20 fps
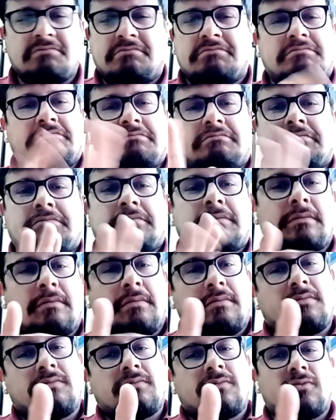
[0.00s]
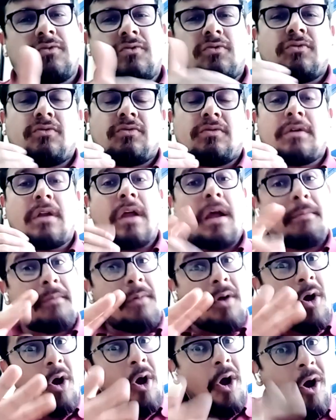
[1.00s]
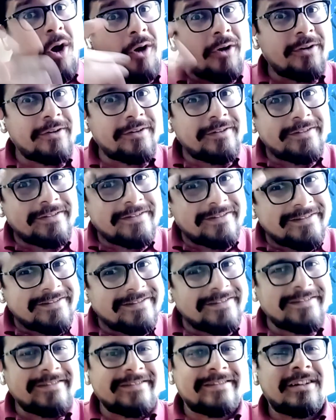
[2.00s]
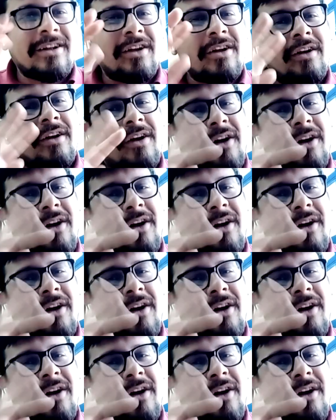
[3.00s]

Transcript: Right, now we will discuss and we will show